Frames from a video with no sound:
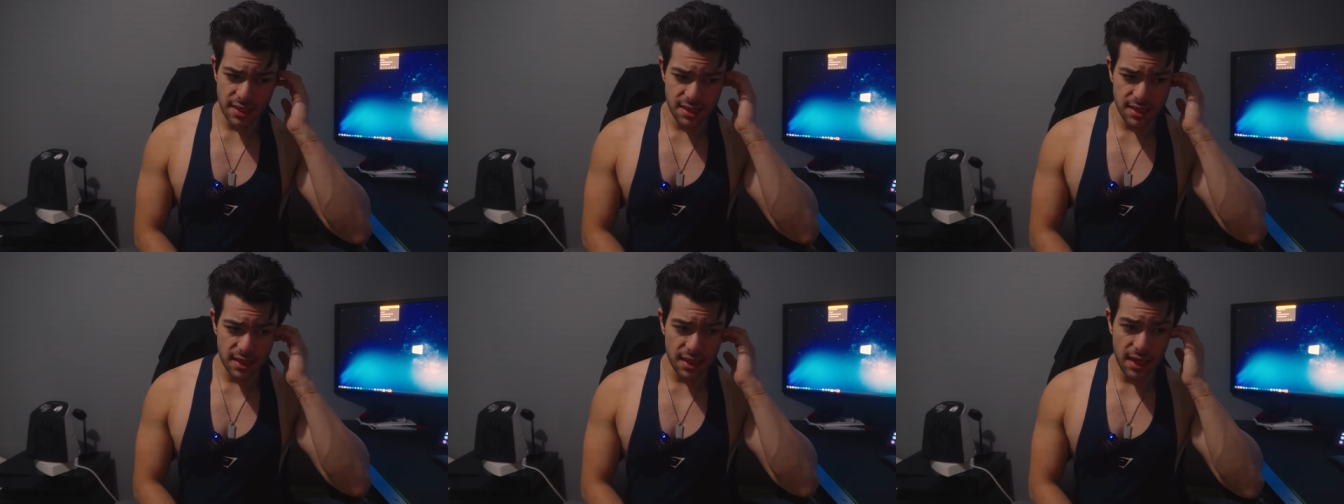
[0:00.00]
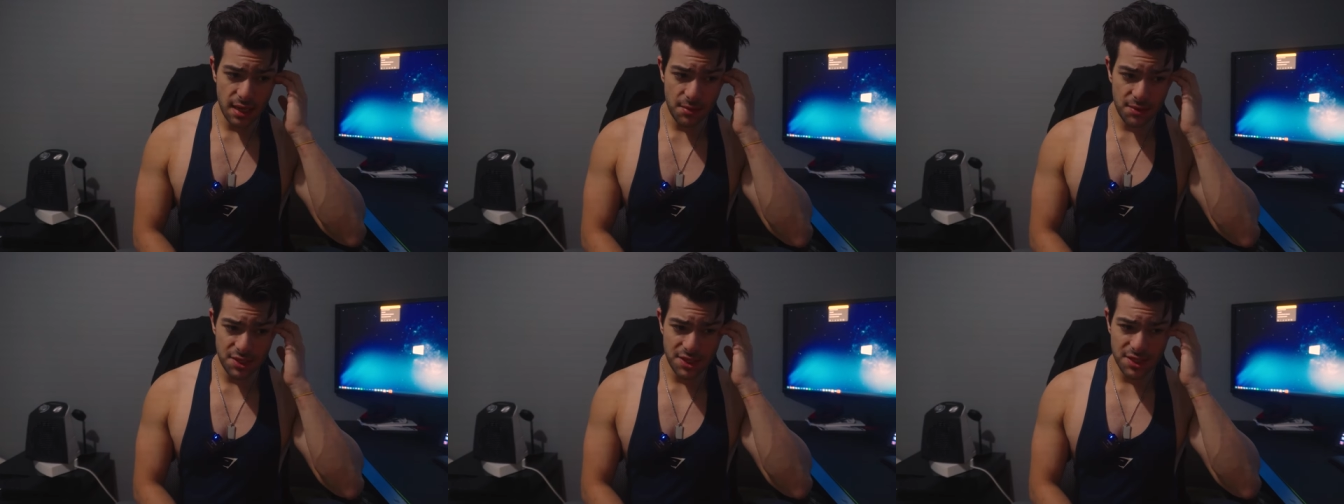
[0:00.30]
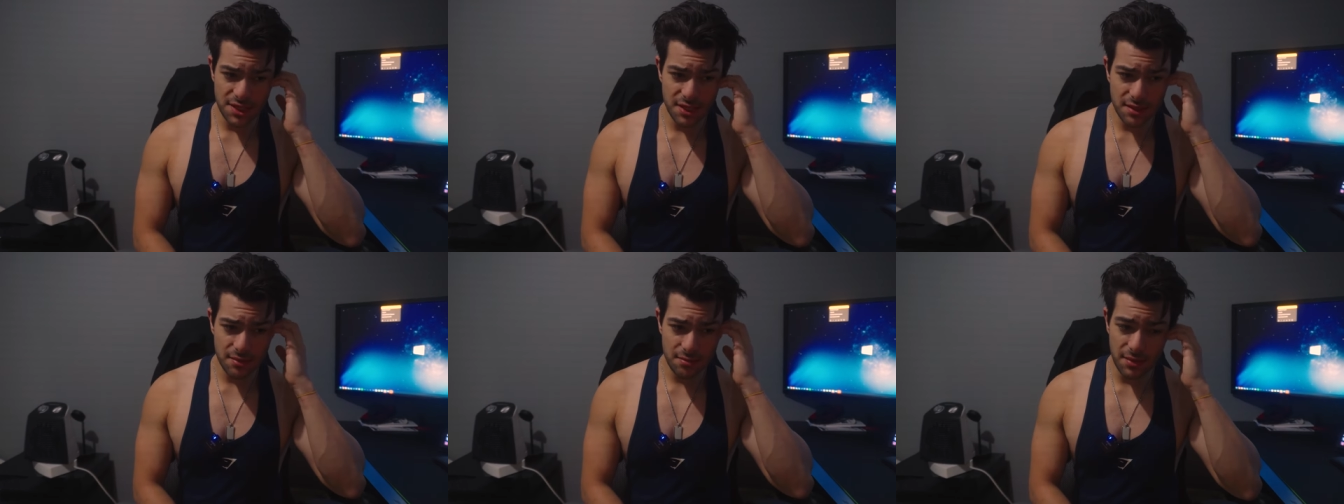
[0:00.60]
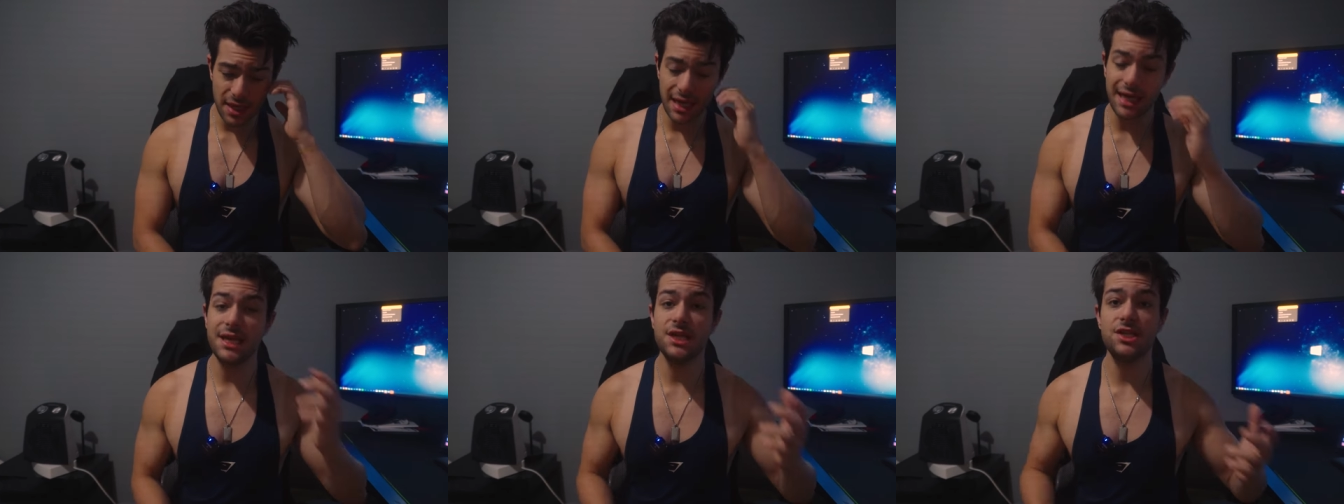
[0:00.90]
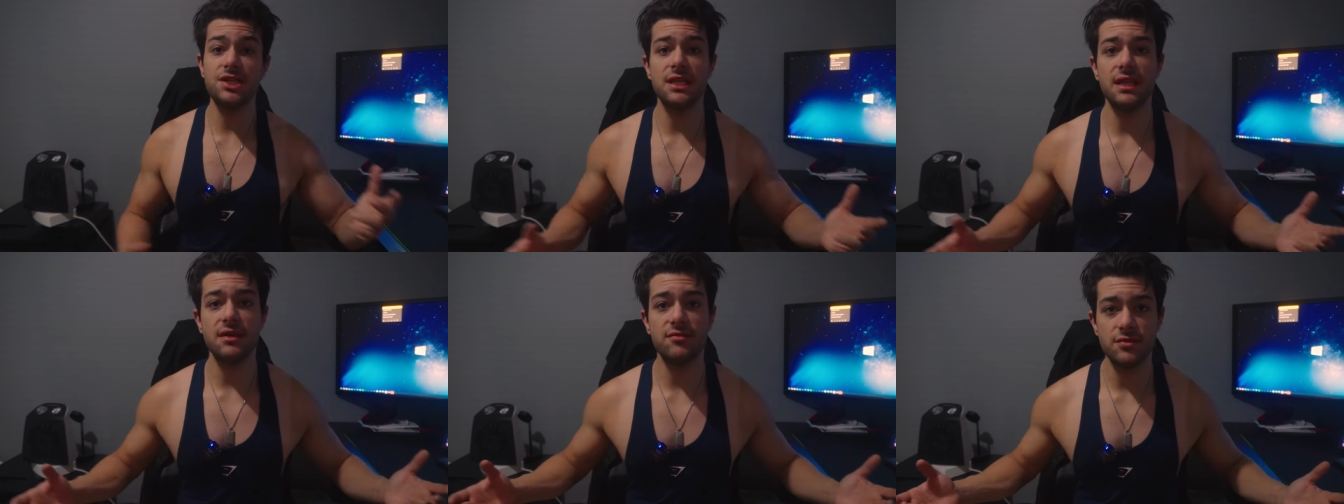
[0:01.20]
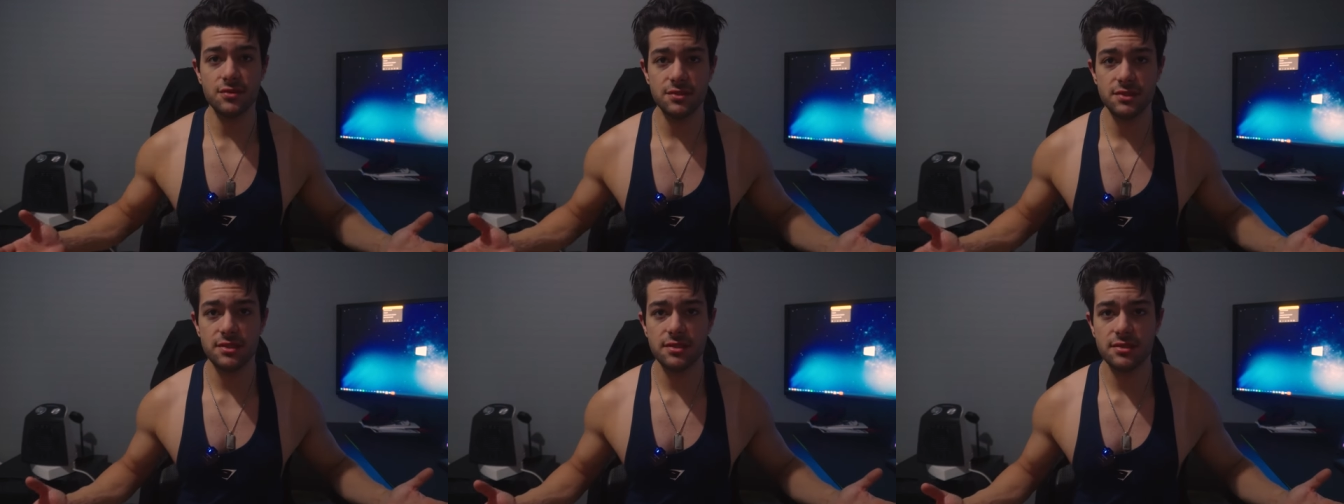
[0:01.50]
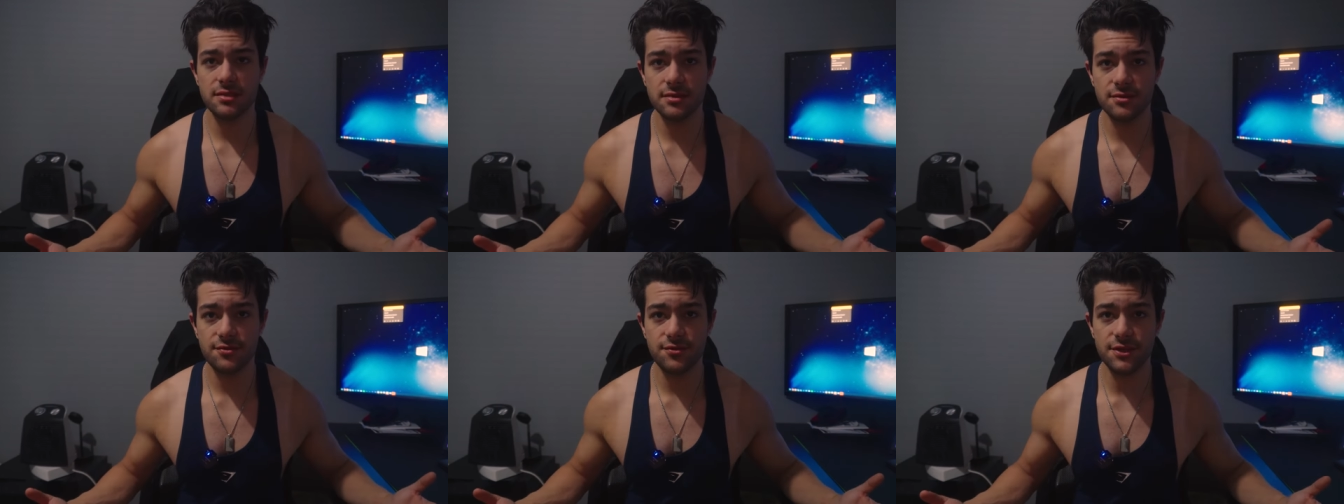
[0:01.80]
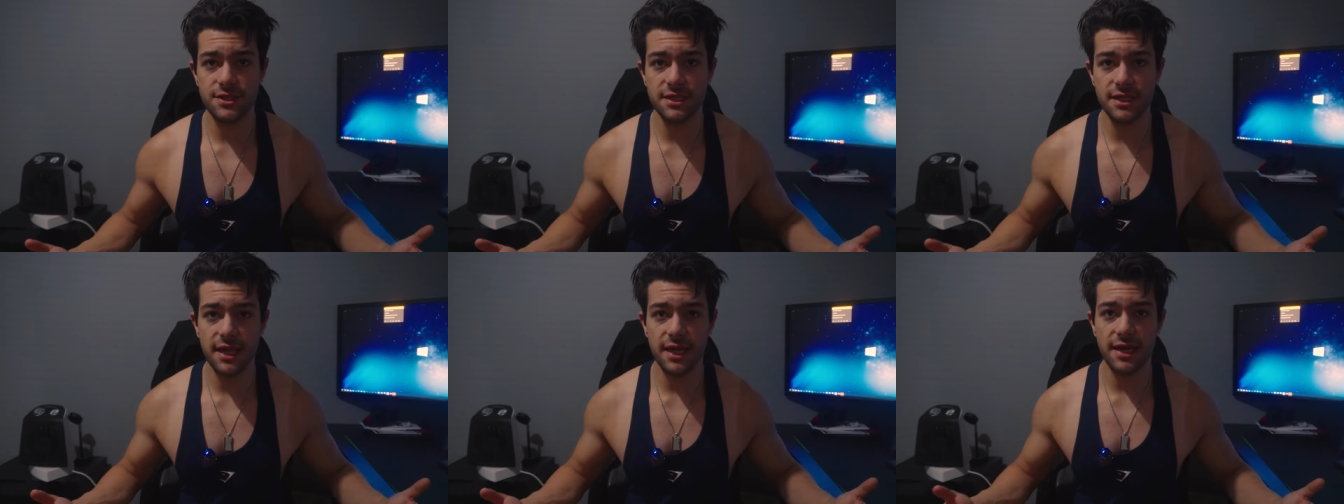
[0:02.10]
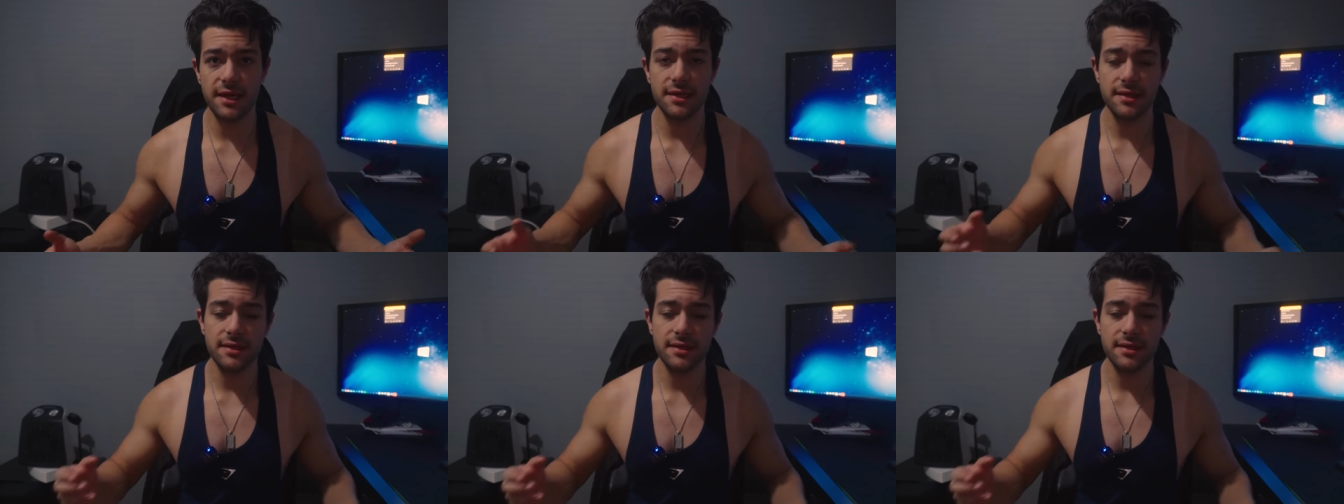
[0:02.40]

to see how much my energy levels for today